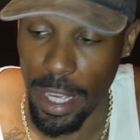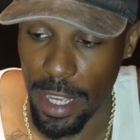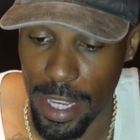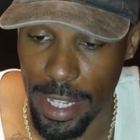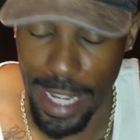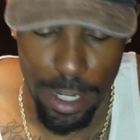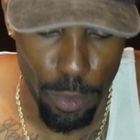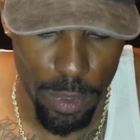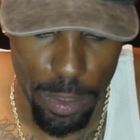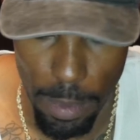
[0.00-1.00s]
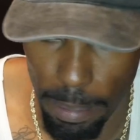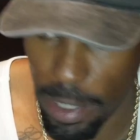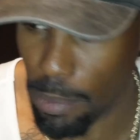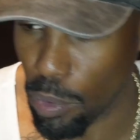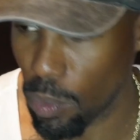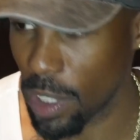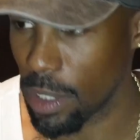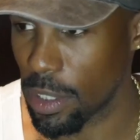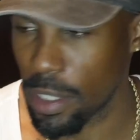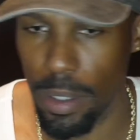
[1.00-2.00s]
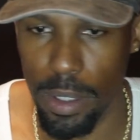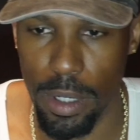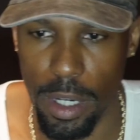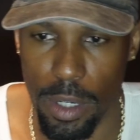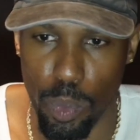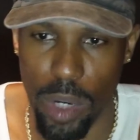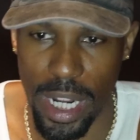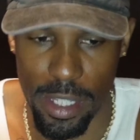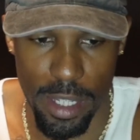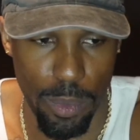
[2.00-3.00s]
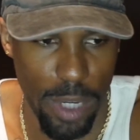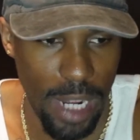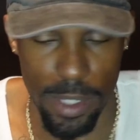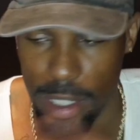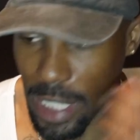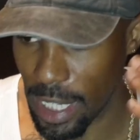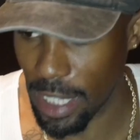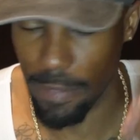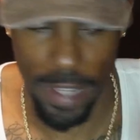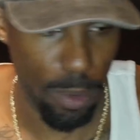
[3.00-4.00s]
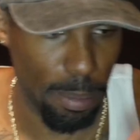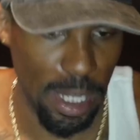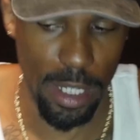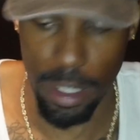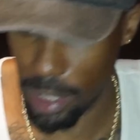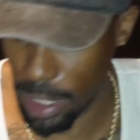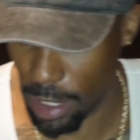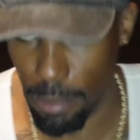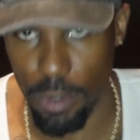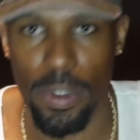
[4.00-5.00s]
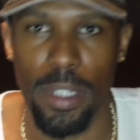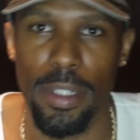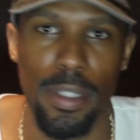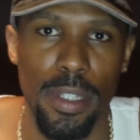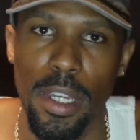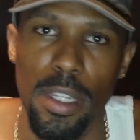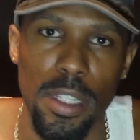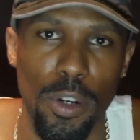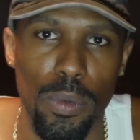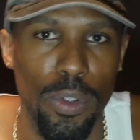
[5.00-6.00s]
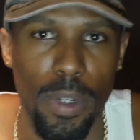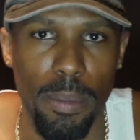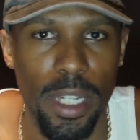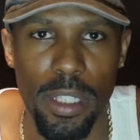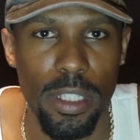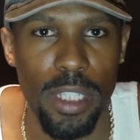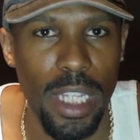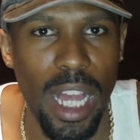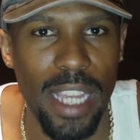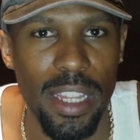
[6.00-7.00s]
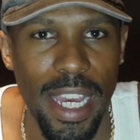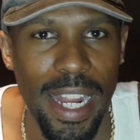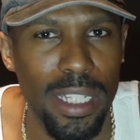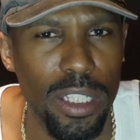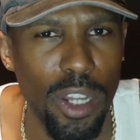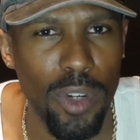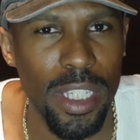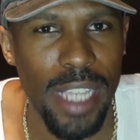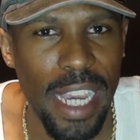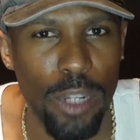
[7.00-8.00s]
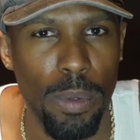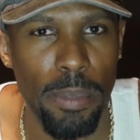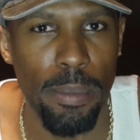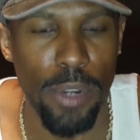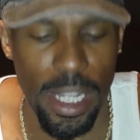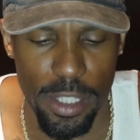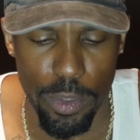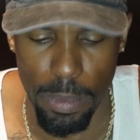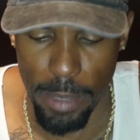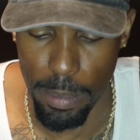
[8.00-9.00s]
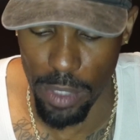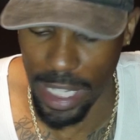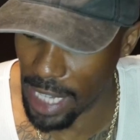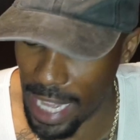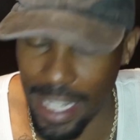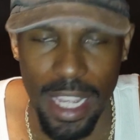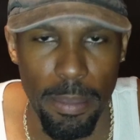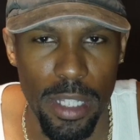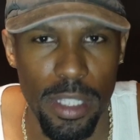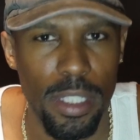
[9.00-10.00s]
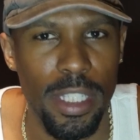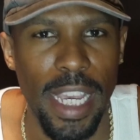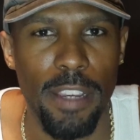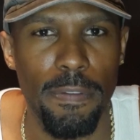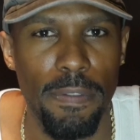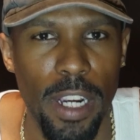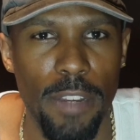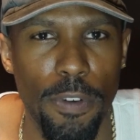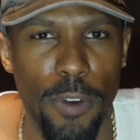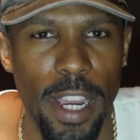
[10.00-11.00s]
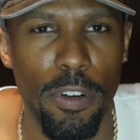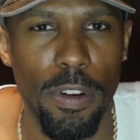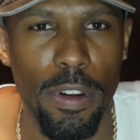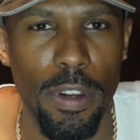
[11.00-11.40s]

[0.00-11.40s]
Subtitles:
And I don't really remember what I saw, what I was seeing, if they were picking up shit and moving and, you know, doing a bunch of shit like that. I don't exactly remember. I just remember like, God damn it, this is taking fucking forever.